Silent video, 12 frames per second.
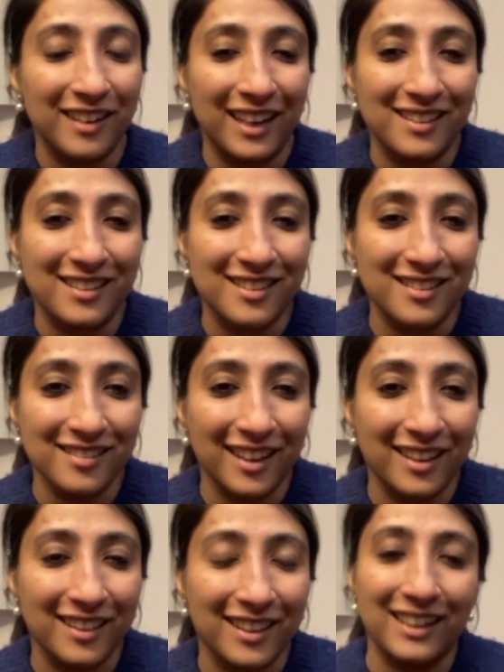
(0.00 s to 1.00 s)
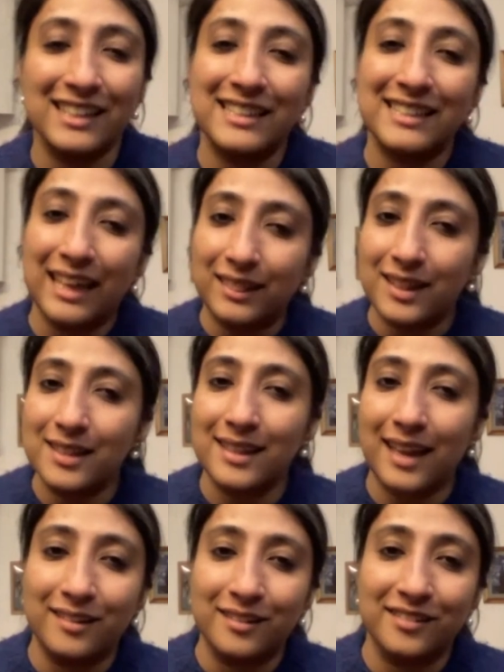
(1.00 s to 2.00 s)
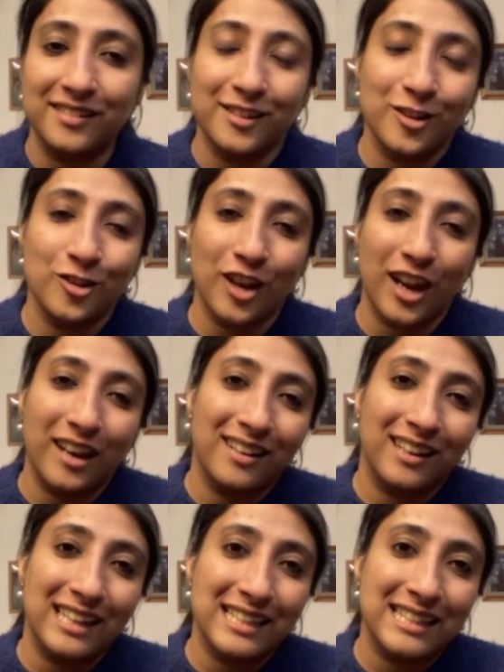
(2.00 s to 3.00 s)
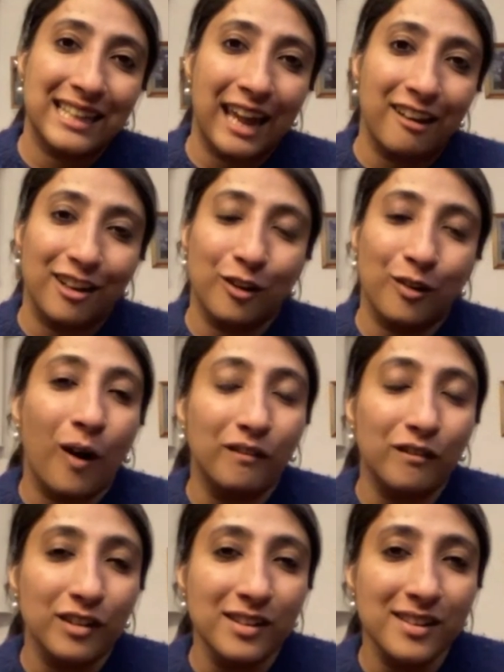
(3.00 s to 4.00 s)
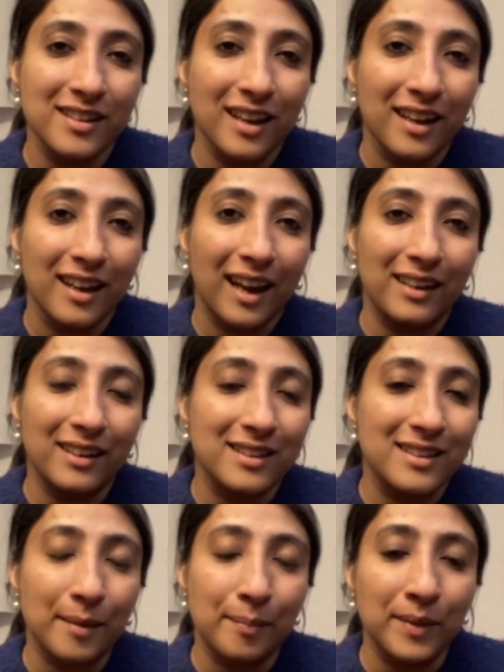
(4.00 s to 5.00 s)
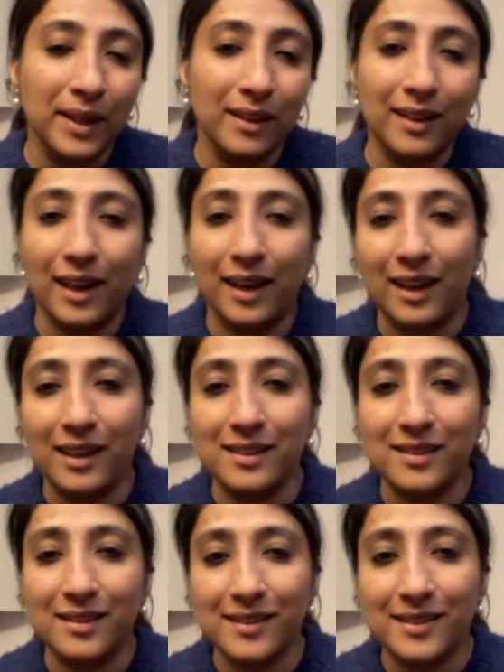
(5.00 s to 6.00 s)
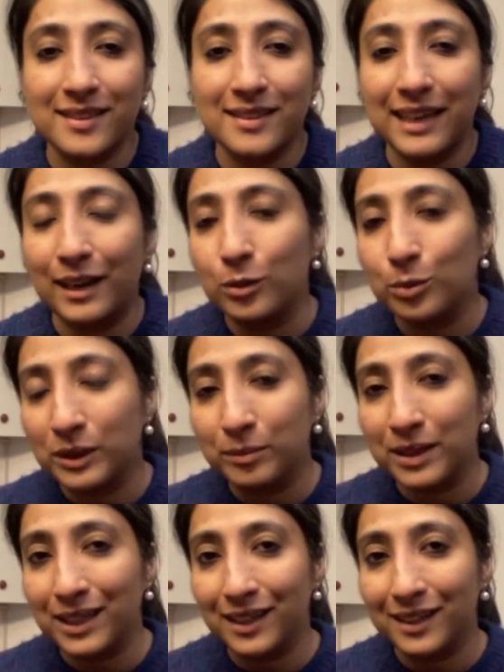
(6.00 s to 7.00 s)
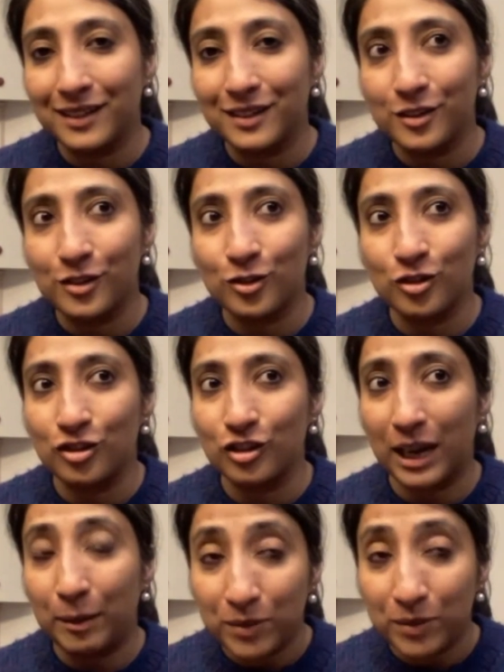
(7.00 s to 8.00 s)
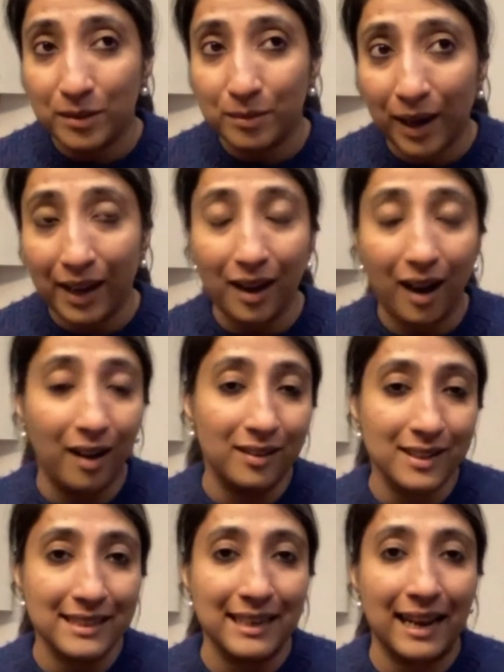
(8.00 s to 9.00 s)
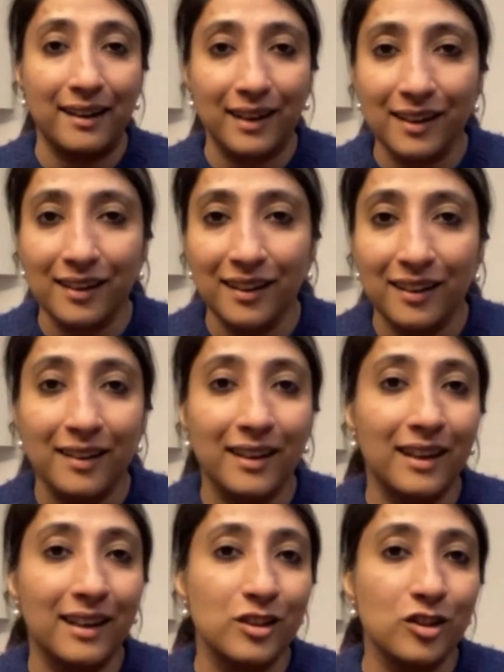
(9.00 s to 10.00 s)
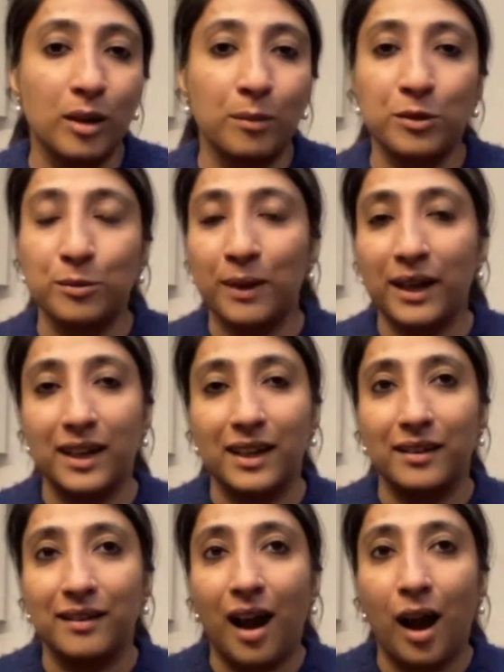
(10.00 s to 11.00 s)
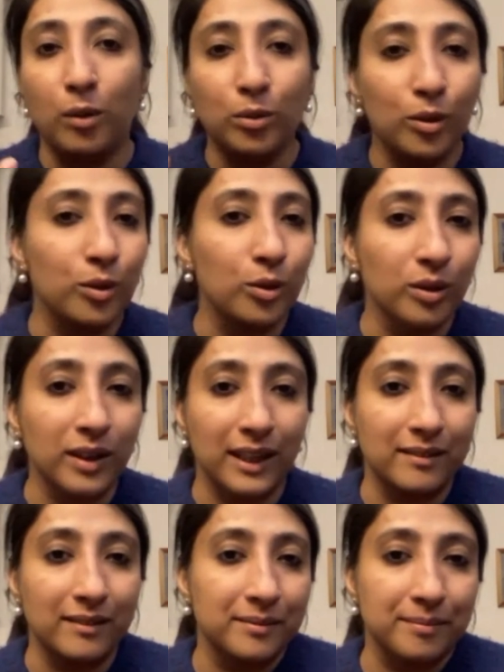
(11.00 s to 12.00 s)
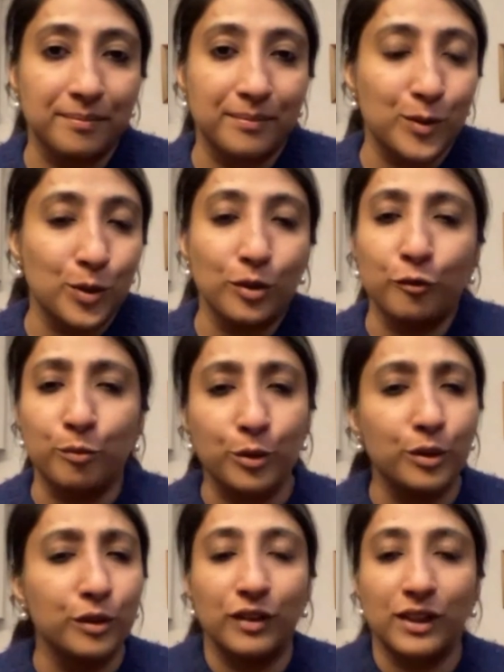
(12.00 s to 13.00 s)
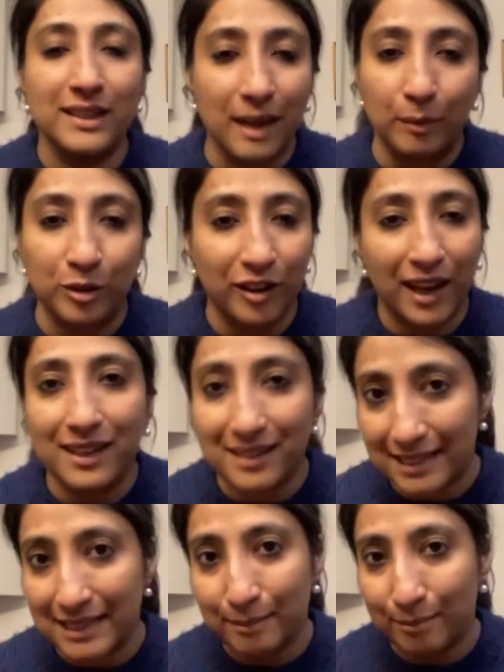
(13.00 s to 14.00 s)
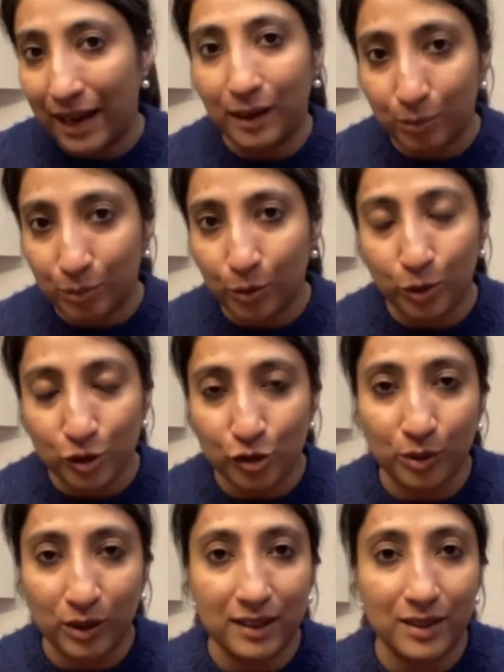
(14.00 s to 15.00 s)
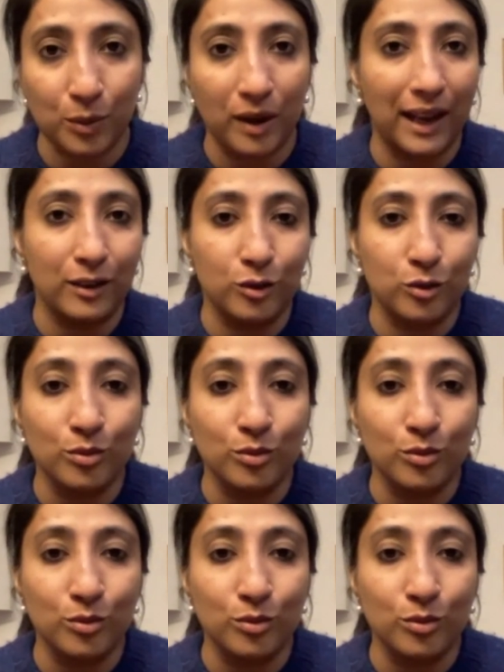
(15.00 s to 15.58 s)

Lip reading: Edson, I think he said this at a Sharing is Caring conference, and it's something that has stayed with me. It has shaped my understanding. It has shaped my outlook and sort of beautifully summarizes my approach towards what I do.